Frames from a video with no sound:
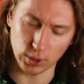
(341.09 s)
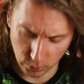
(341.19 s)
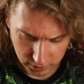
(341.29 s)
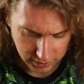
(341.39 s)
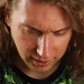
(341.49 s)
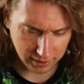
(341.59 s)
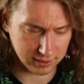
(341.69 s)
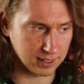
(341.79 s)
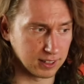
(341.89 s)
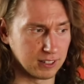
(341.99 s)
and whilst they're
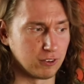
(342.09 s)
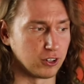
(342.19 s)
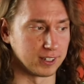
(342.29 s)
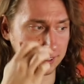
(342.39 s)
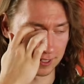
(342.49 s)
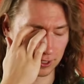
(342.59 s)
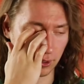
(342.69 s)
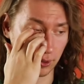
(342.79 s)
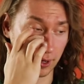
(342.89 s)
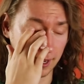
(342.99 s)
delivering the
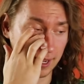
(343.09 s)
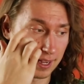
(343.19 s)
song.